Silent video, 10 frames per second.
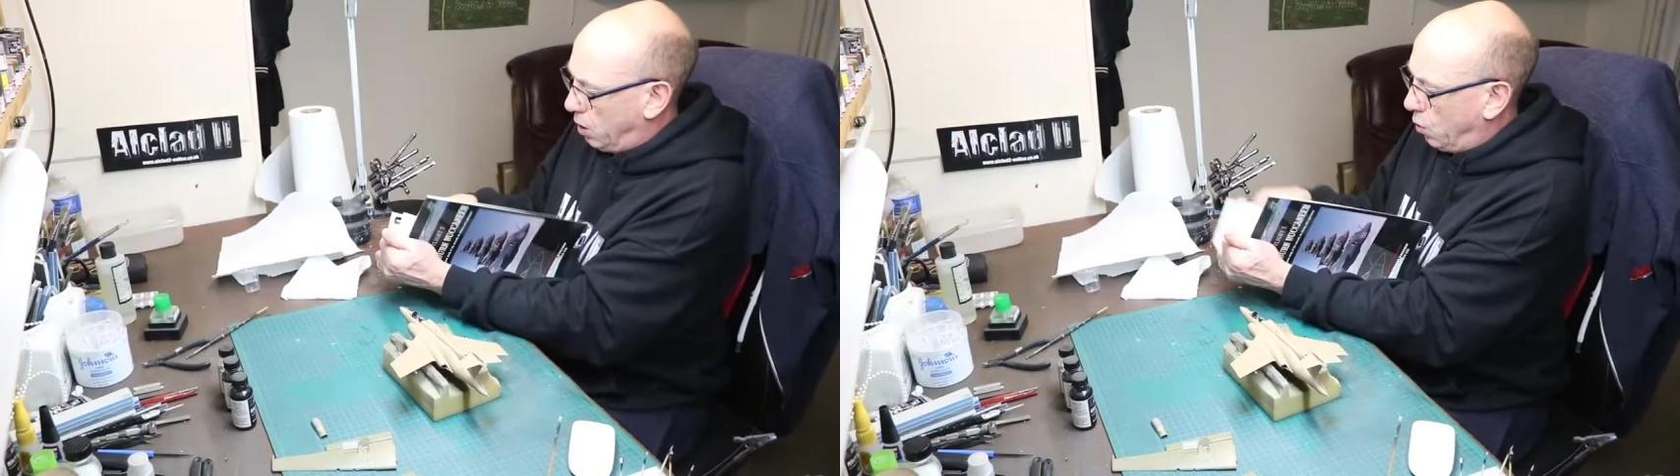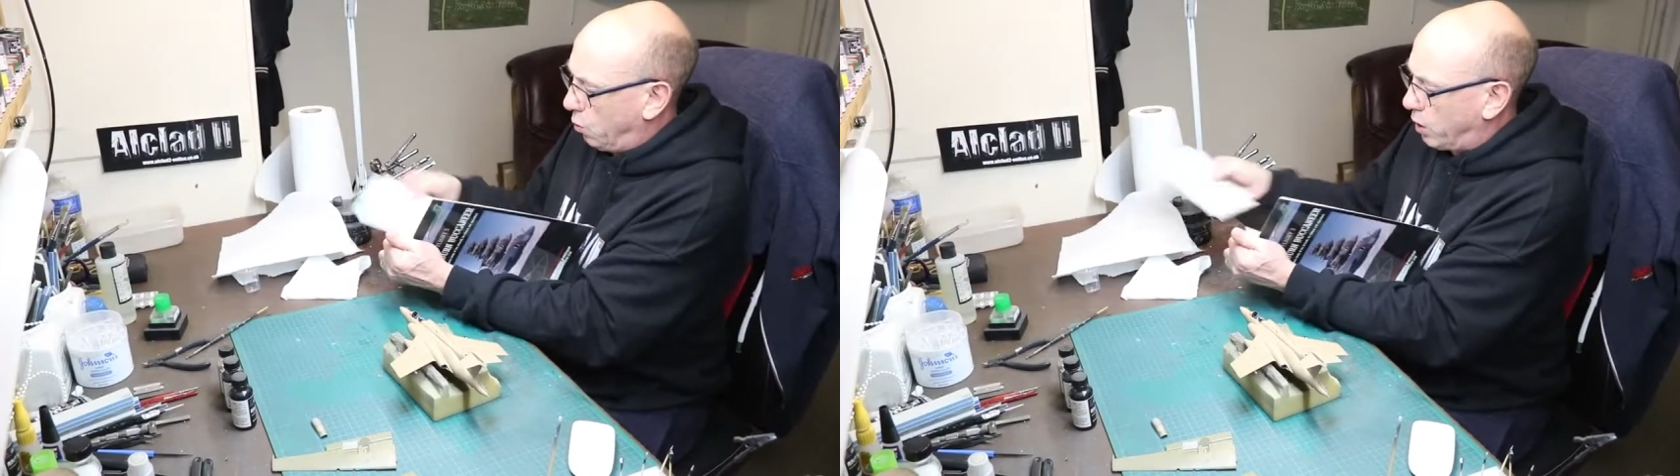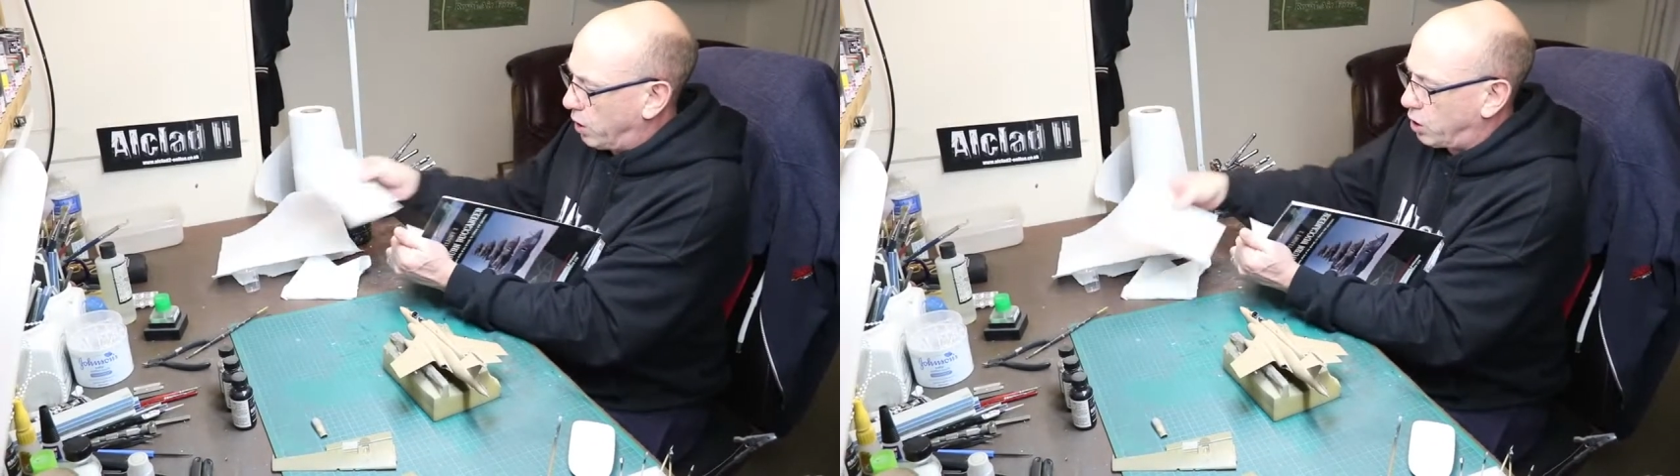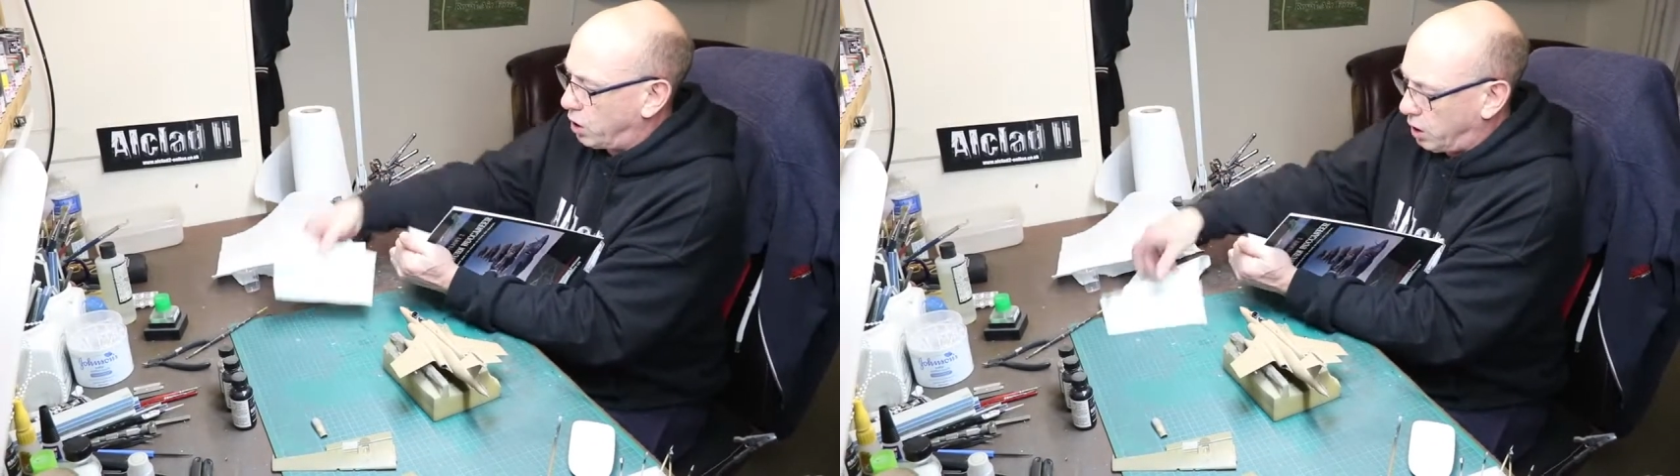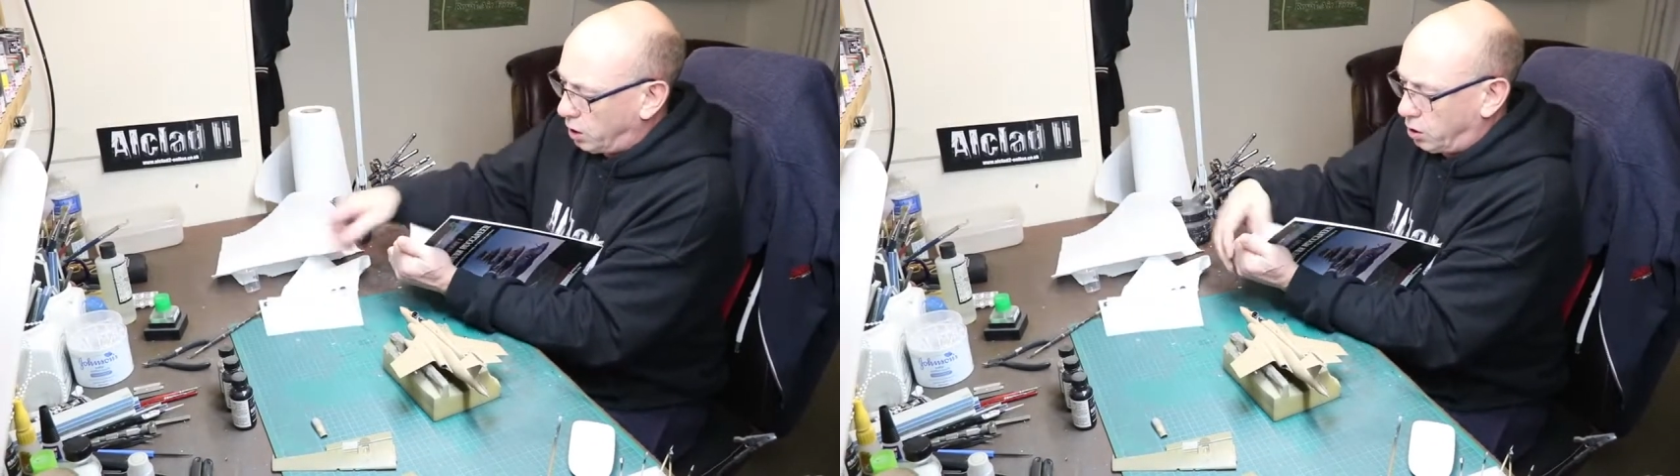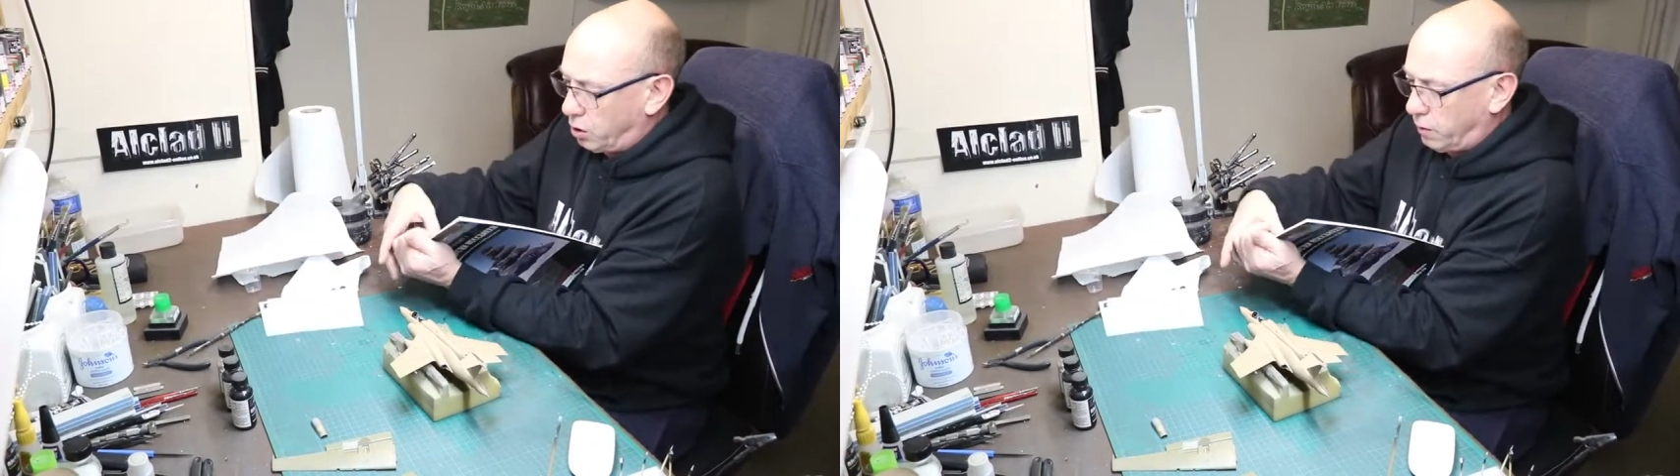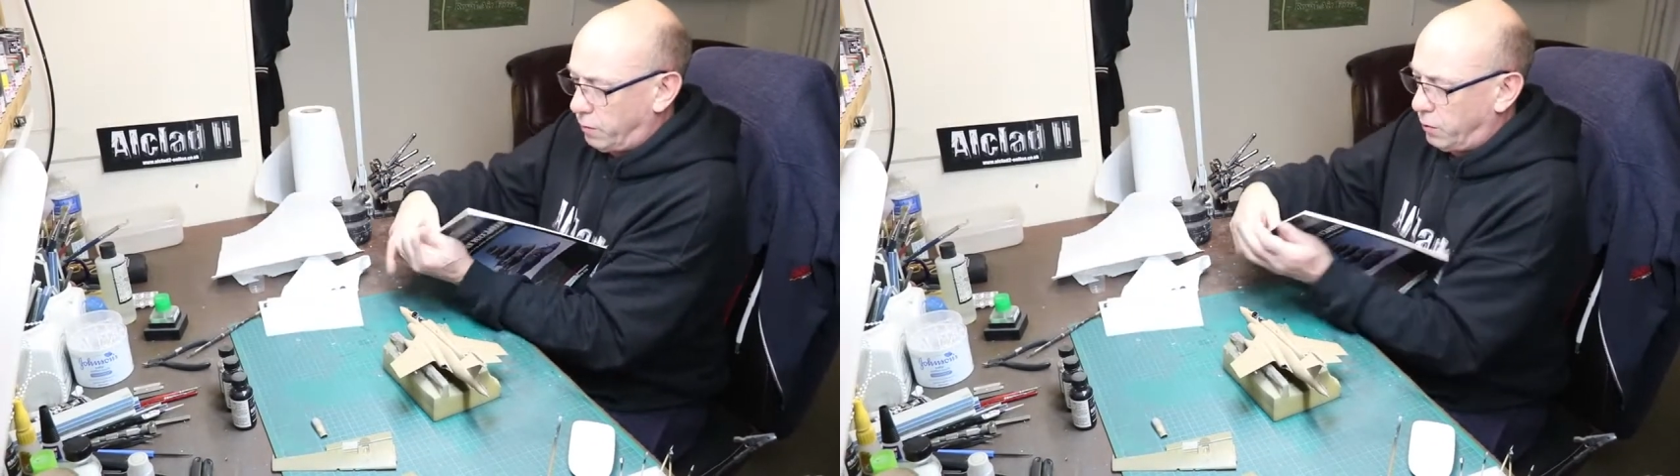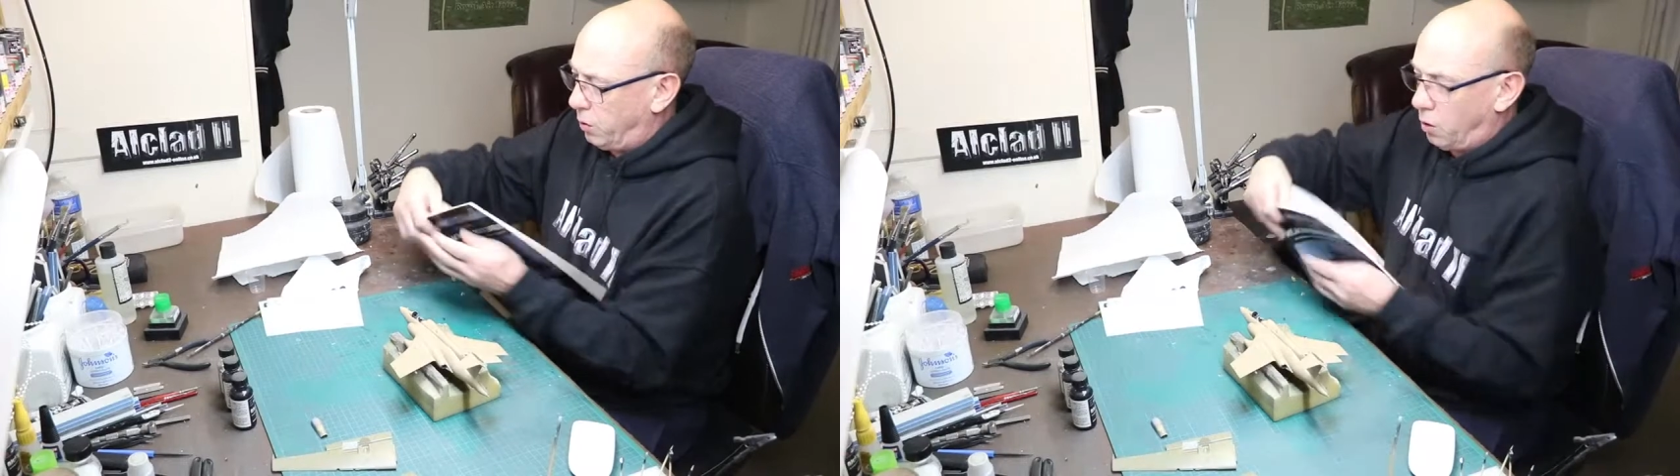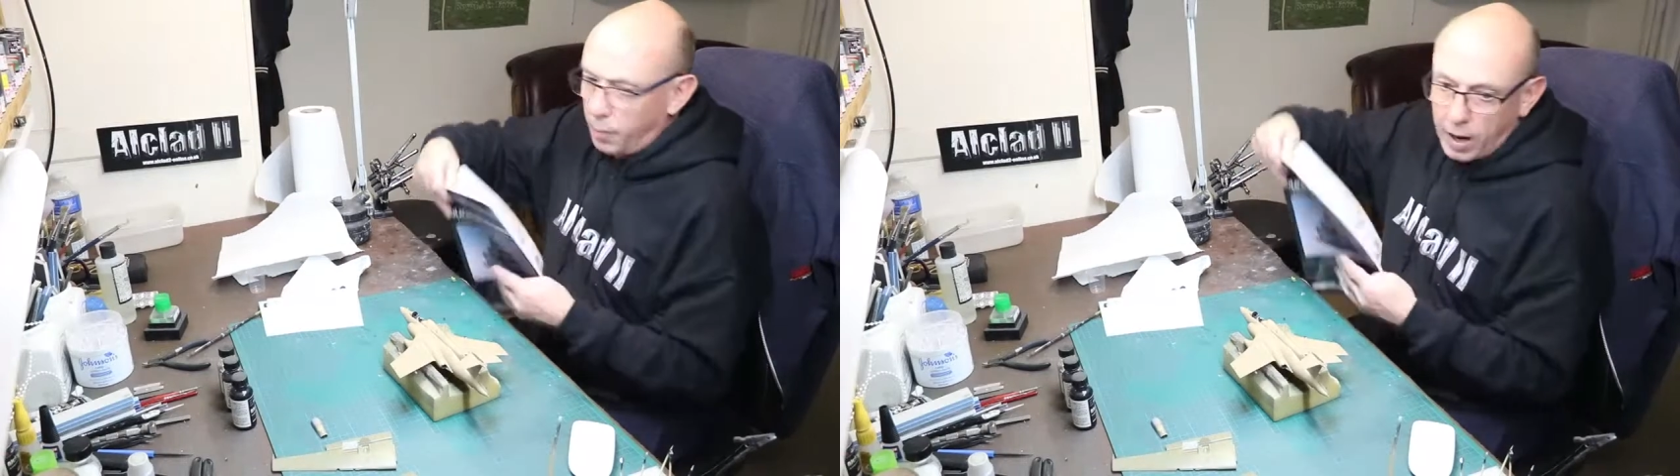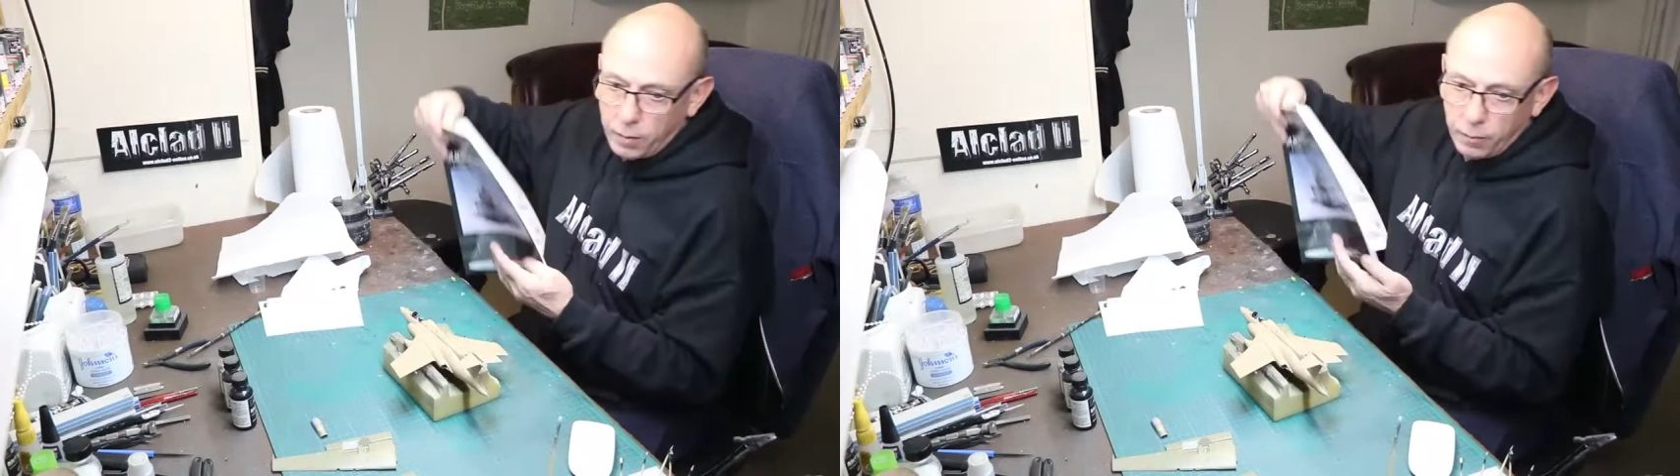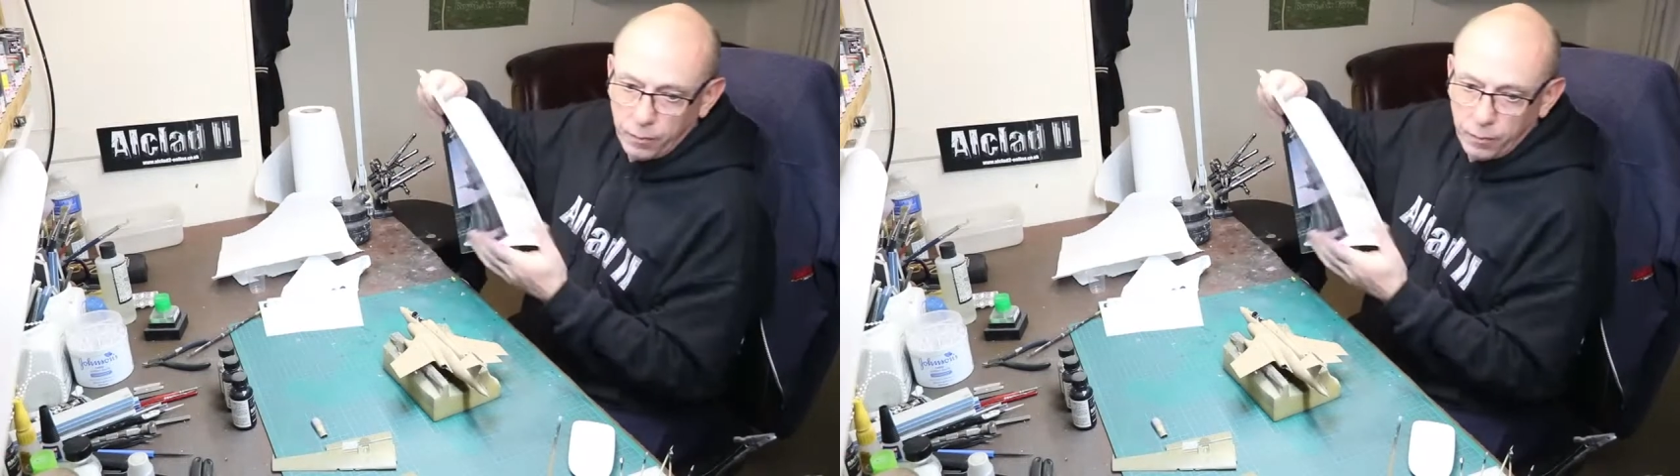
which is all about